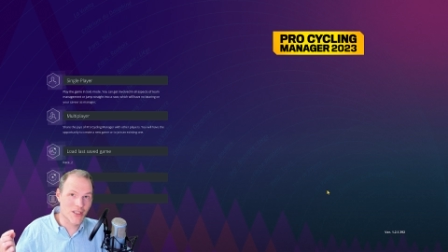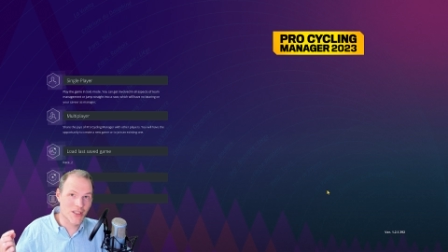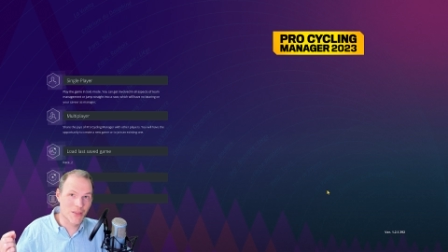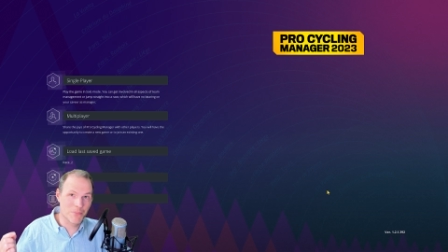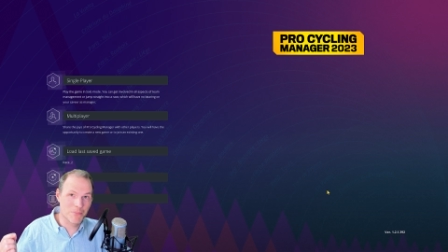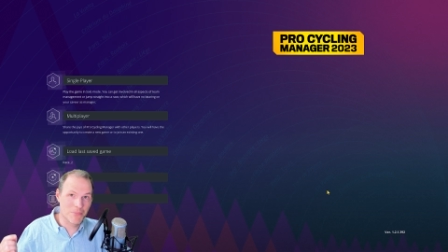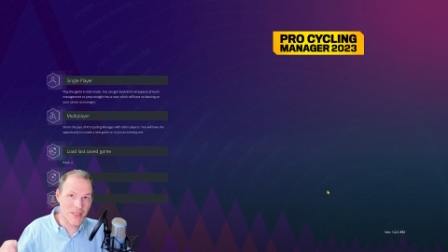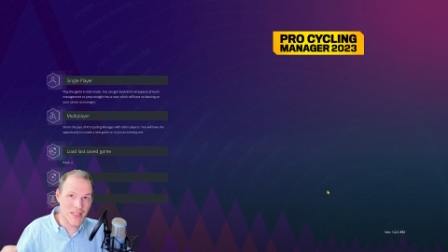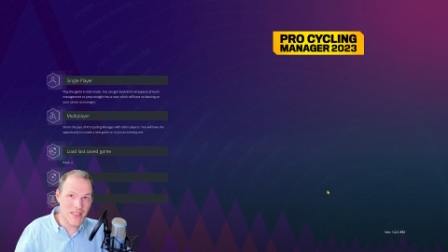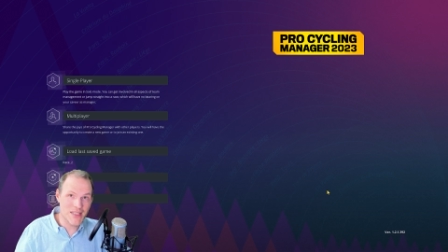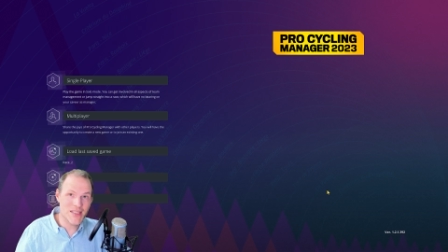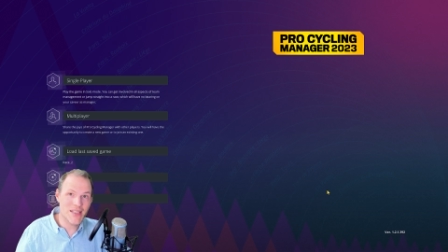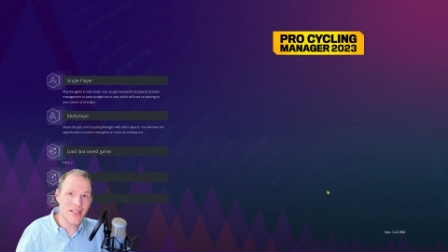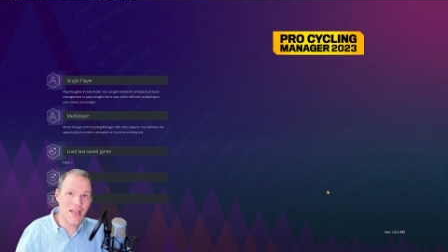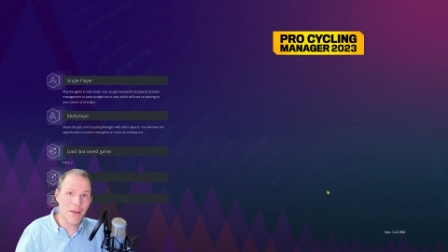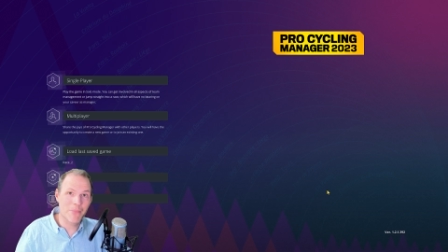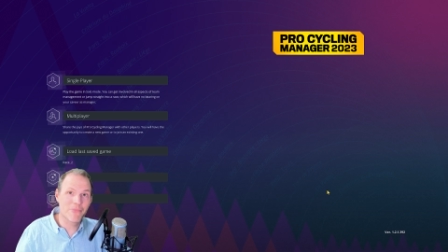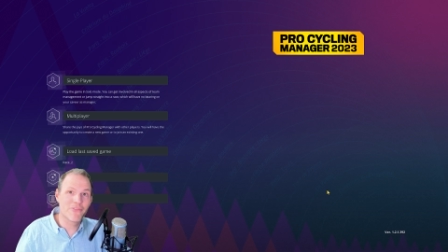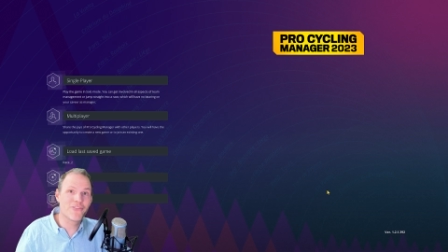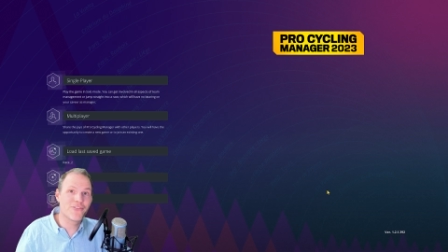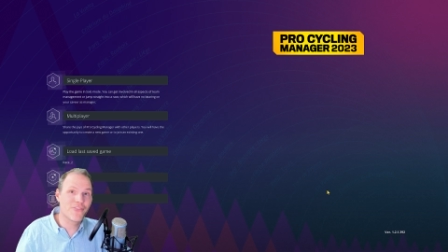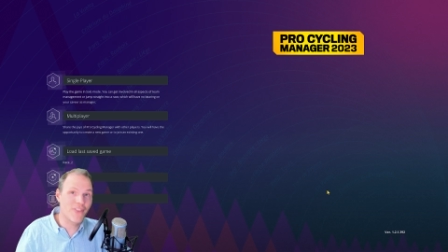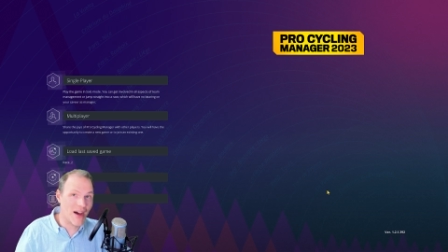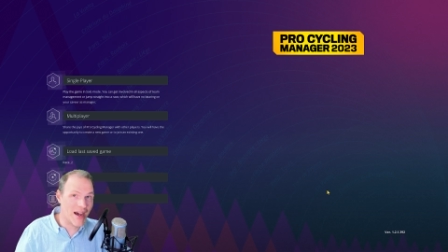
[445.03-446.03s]
the
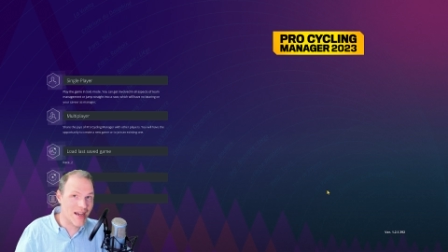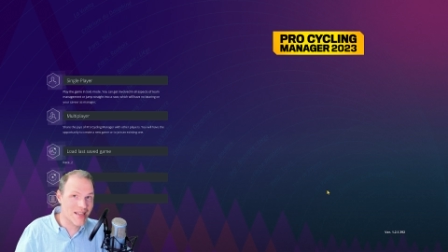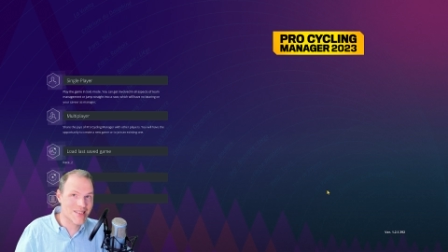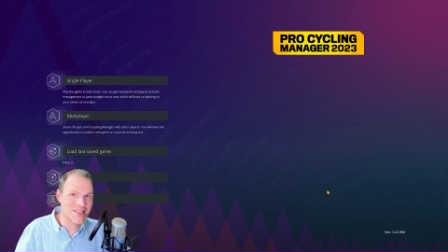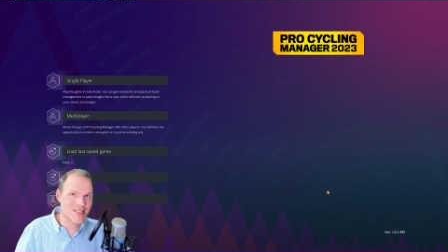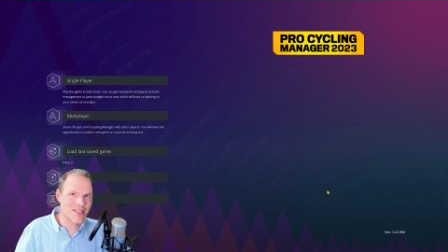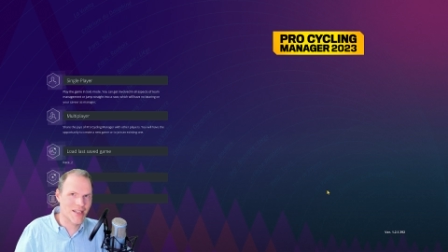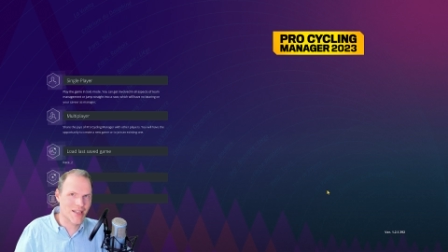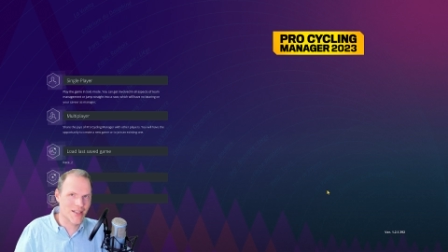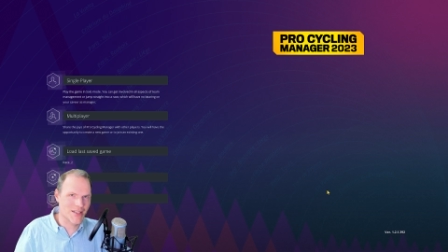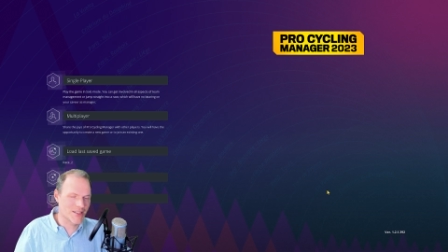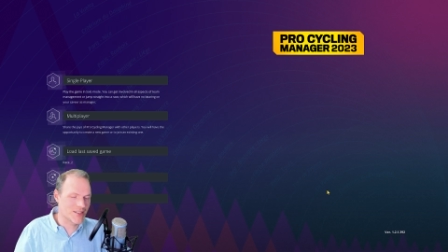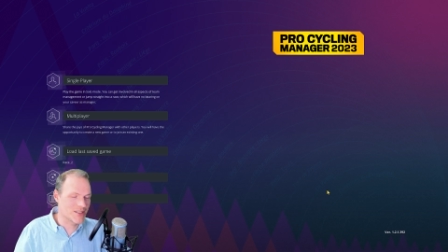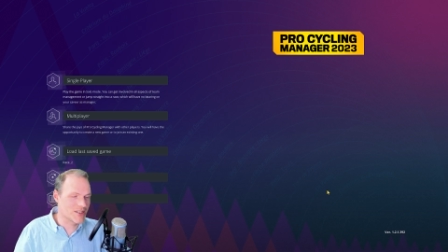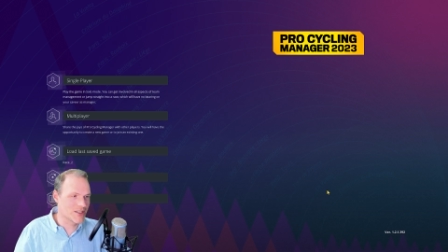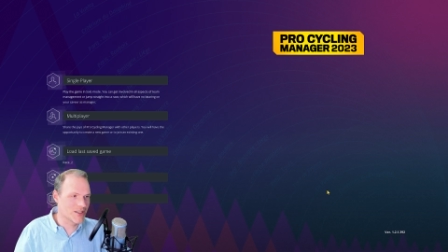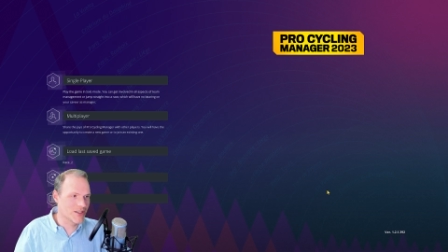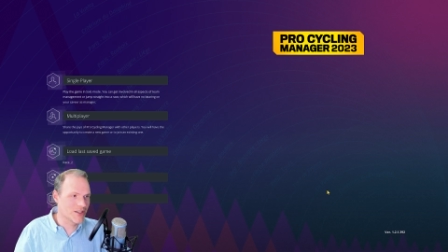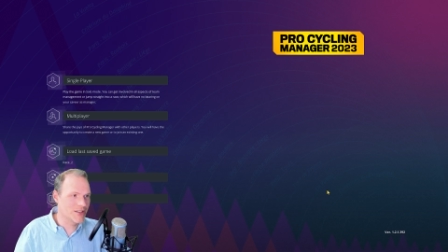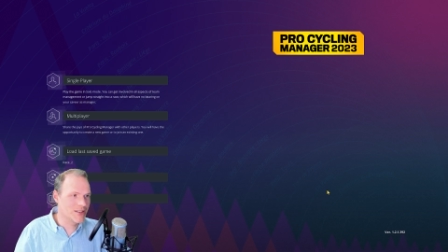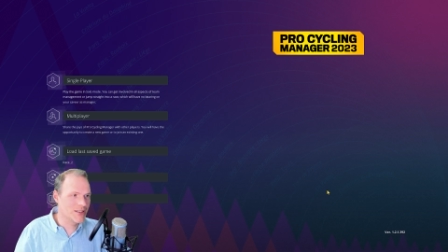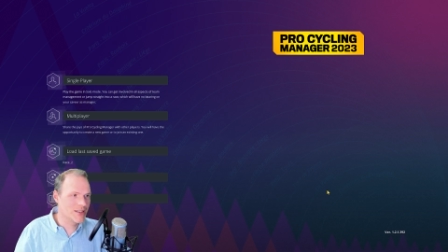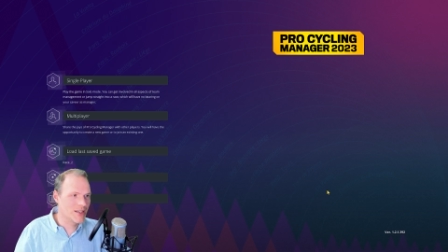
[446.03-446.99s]
PCM Fast Editor.